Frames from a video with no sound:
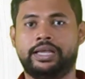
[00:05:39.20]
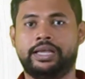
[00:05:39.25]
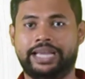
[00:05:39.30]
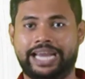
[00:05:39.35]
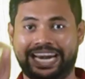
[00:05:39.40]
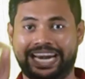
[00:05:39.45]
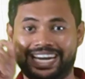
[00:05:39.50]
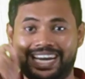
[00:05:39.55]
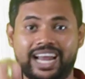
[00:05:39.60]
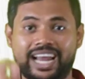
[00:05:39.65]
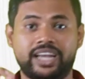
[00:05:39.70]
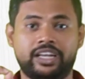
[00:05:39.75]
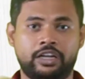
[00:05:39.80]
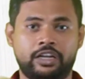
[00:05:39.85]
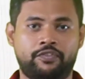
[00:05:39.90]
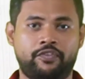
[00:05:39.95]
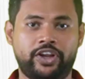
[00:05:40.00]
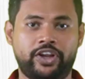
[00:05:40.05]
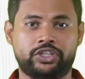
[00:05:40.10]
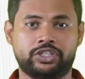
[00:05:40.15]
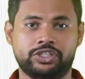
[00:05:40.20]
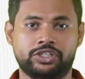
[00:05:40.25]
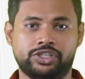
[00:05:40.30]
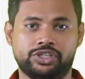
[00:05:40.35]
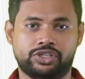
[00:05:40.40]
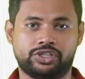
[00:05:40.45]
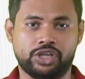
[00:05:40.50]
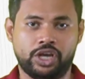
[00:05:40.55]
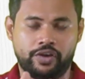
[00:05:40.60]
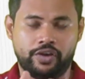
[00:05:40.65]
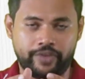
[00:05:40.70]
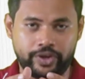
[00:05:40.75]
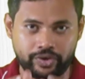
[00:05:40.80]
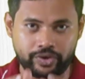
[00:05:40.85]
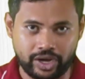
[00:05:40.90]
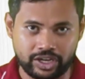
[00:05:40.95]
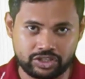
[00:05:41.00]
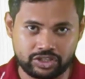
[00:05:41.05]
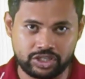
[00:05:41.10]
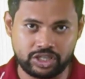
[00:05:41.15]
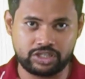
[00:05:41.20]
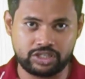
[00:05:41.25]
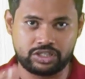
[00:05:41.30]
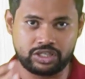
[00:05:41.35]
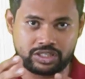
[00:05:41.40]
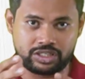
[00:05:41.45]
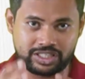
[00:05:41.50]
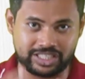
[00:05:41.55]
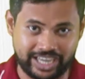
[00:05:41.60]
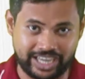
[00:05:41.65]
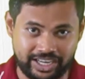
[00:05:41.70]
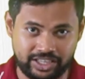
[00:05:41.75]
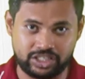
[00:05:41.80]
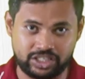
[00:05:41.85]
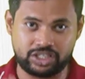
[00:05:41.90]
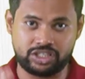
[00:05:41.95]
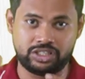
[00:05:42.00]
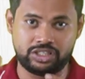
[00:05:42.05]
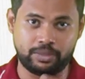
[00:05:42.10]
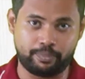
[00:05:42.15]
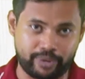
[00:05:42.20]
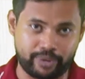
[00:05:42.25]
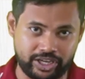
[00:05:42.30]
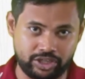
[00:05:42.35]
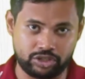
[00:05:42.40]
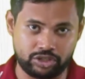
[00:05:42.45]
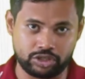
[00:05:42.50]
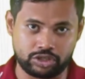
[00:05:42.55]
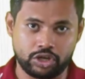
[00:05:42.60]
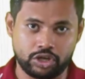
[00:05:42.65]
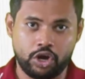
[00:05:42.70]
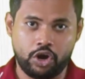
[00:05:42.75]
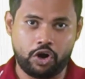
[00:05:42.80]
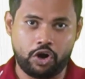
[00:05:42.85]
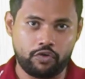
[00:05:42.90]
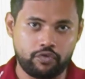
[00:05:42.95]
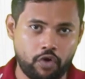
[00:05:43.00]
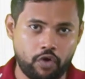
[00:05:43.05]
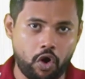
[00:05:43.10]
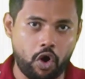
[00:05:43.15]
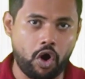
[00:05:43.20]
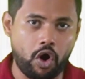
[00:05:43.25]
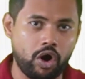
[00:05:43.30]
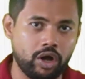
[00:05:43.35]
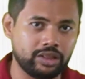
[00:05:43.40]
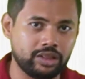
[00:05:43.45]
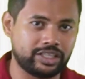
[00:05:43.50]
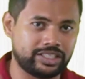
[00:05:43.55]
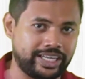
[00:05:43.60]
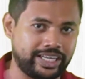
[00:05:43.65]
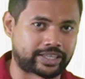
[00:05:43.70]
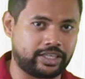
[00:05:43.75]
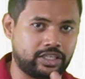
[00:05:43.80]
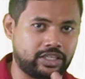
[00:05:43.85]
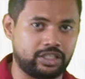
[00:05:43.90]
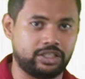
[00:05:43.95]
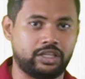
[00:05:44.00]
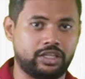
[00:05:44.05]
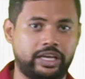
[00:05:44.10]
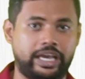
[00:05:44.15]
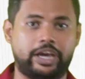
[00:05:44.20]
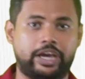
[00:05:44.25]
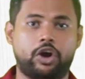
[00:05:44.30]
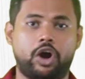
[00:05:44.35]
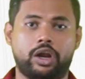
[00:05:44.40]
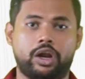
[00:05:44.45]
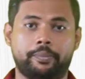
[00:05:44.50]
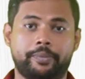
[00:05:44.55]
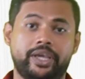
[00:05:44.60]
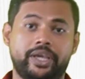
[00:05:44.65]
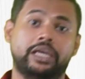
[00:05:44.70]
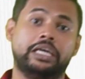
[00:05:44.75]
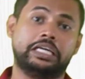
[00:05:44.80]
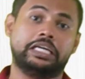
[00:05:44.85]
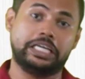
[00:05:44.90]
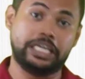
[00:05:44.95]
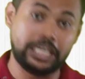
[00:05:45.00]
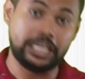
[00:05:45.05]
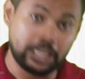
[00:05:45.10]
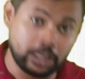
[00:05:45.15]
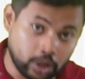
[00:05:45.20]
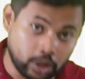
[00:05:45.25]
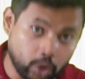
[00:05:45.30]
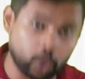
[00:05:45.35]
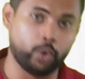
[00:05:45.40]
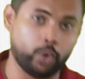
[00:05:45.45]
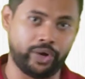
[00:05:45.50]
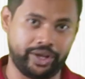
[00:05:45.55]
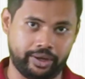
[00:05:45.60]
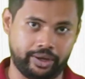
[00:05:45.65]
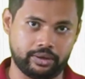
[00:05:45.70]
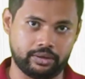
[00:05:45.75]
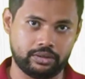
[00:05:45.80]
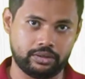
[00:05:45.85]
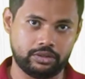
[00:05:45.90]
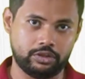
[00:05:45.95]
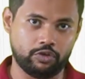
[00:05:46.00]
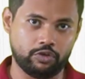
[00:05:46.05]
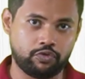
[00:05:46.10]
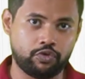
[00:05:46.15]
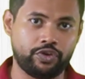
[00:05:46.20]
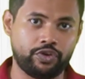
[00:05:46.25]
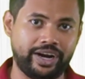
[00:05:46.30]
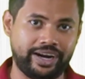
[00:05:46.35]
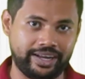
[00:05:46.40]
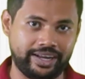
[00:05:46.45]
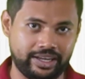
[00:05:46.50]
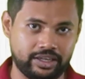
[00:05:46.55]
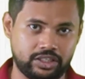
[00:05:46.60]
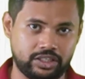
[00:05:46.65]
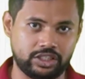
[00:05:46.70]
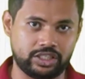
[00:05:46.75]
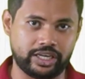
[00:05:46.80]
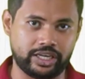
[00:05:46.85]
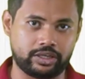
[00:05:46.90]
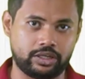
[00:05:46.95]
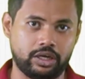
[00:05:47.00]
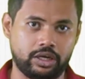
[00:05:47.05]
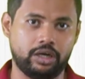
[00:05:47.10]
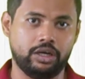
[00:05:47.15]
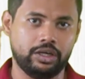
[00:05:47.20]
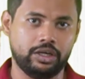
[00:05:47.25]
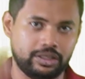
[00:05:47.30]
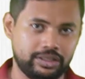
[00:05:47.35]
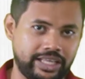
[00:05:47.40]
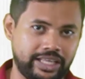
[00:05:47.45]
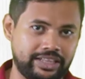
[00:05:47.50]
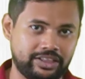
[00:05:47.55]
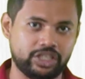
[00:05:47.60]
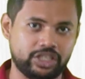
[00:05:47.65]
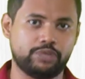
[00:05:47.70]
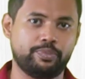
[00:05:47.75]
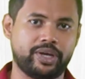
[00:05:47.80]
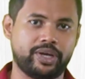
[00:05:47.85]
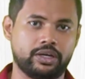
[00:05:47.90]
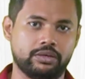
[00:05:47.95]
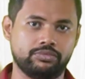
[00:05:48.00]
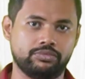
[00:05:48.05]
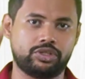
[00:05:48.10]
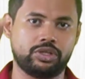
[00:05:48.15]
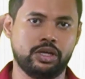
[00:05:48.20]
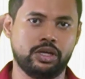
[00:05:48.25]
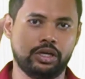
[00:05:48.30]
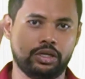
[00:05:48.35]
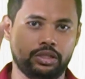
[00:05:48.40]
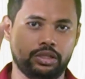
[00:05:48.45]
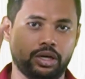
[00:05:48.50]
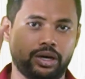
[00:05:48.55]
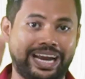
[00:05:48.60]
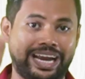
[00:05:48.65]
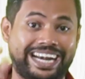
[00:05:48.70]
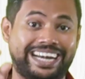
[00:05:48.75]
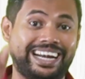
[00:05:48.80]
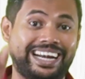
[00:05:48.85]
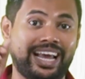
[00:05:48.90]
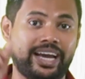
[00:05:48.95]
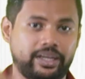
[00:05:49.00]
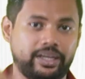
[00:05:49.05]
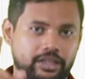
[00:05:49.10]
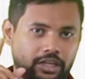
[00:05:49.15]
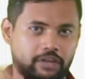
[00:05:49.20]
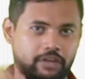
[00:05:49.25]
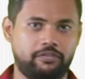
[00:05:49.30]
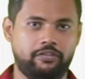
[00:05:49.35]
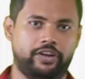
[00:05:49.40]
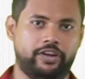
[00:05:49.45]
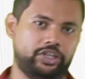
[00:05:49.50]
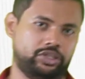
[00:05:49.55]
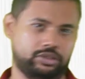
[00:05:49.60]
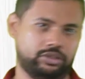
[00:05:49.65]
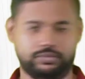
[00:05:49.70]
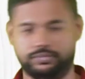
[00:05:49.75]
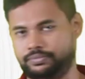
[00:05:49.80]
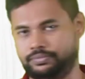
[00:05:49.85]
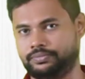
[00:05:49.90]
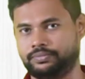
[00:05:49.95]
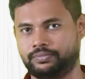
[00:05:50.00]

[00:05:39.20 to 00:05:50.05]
Headline inflation is when you assess the changes in the prices of all the sectors in the economy, including the food and energy sector, then this becomes the headline inflation.